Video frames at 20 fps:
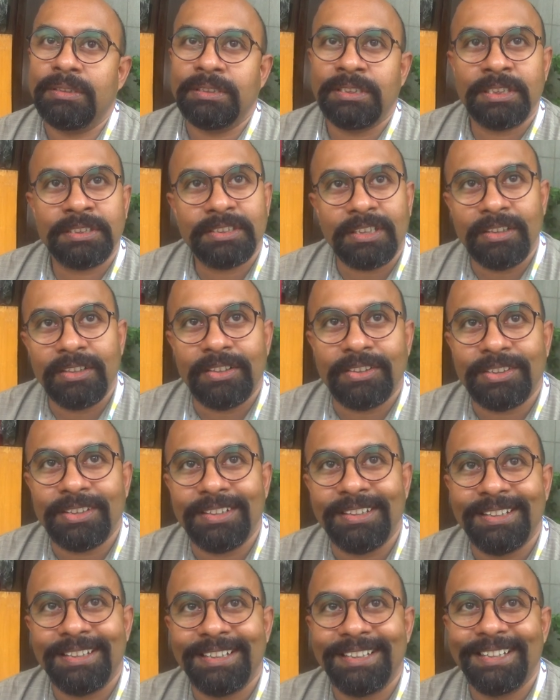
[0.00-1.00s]
Just Sankarshan.
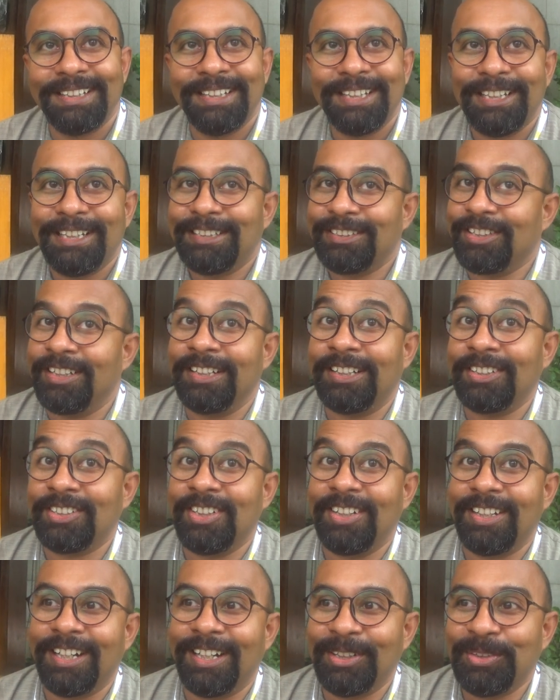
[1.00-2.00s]

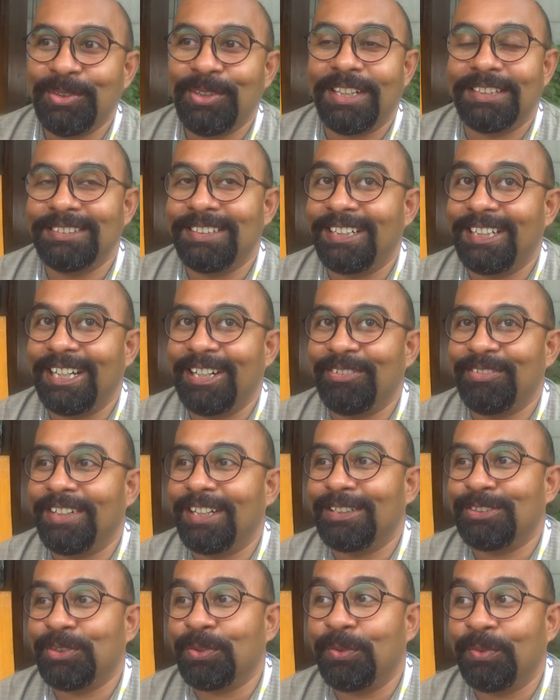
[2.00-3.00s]
Sankarshan Thakur doesn't have
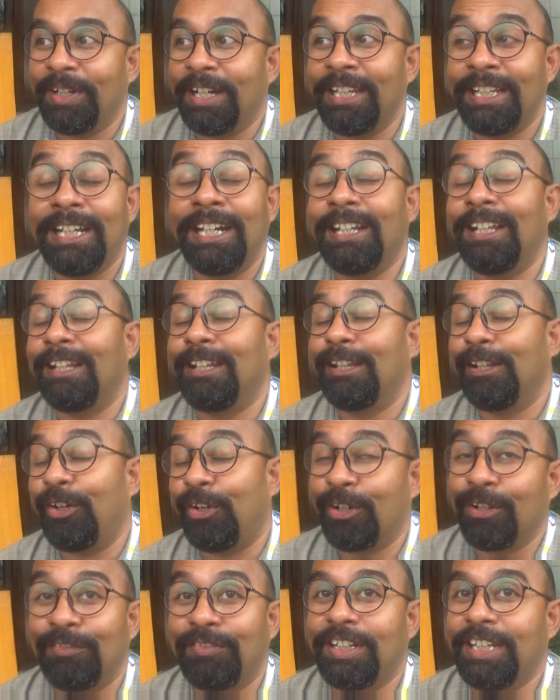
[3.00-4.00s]
that. So I get a
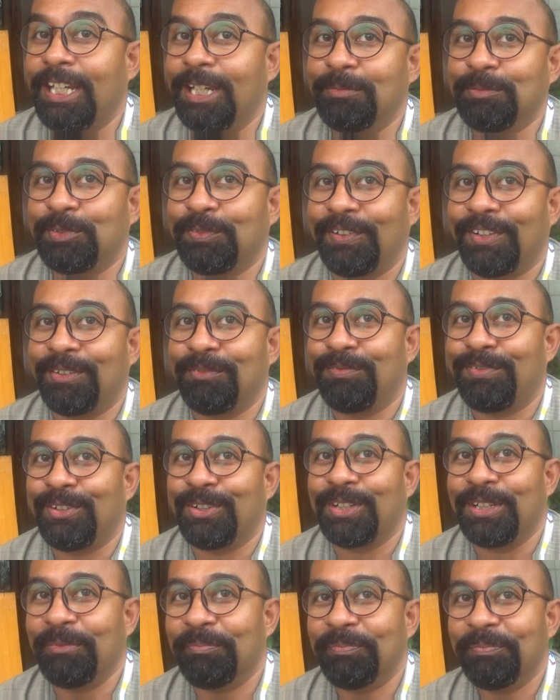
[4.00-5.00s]
lot of DMs for
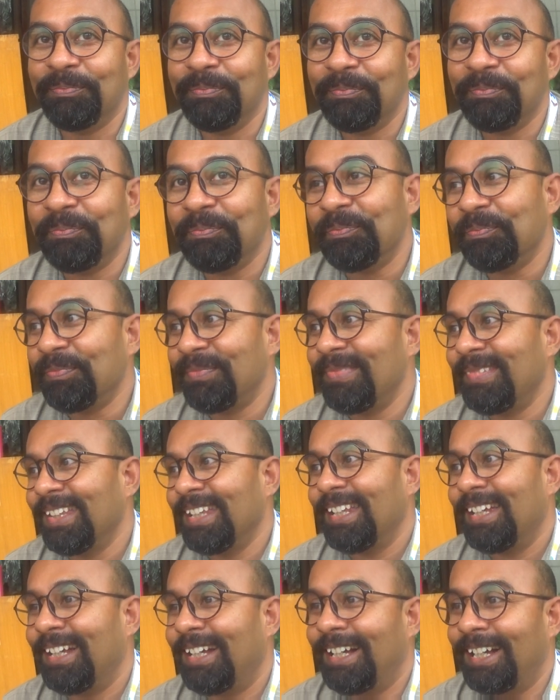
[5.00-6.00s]
him.
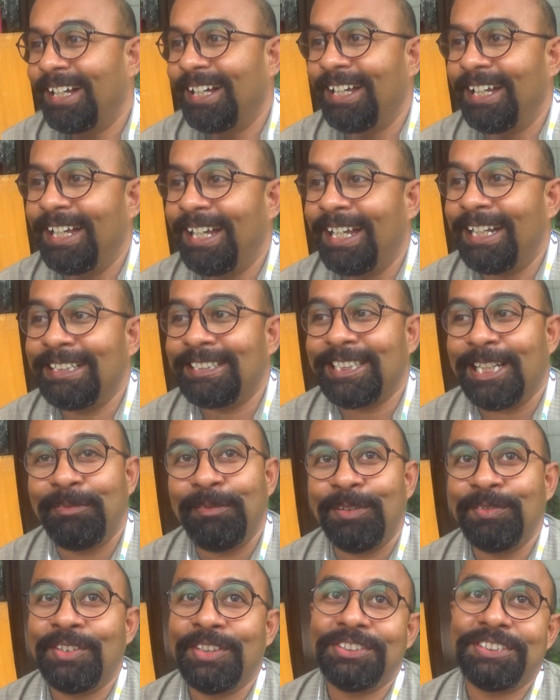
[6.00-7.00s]
And some
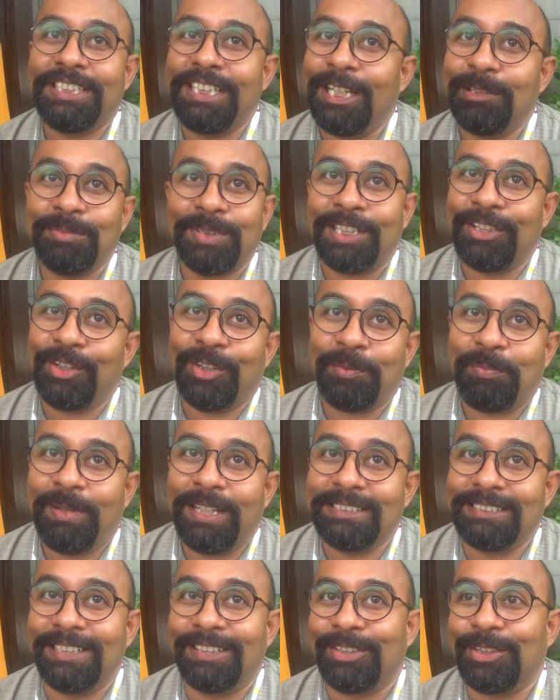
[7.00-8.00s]
of those DMs are not
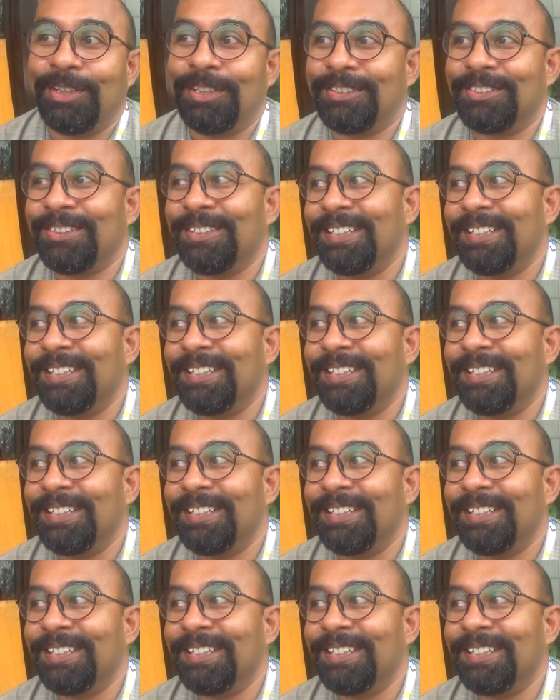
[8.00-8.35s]
pleasant also.